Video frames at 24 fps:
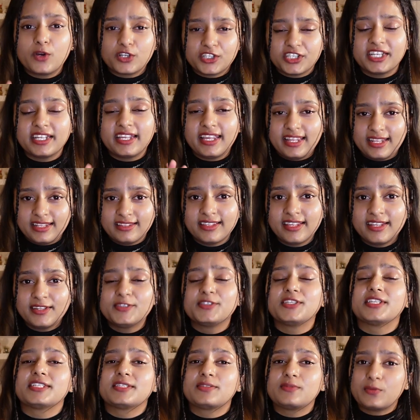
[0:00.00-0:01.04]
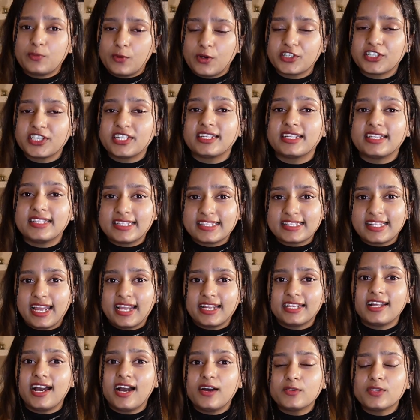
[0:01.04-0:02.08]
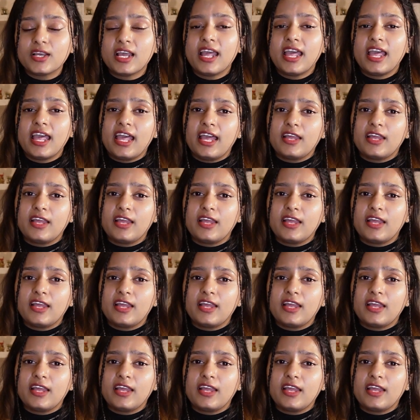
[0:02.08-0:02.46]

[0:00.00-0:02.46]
washing anything, just wash it inside out.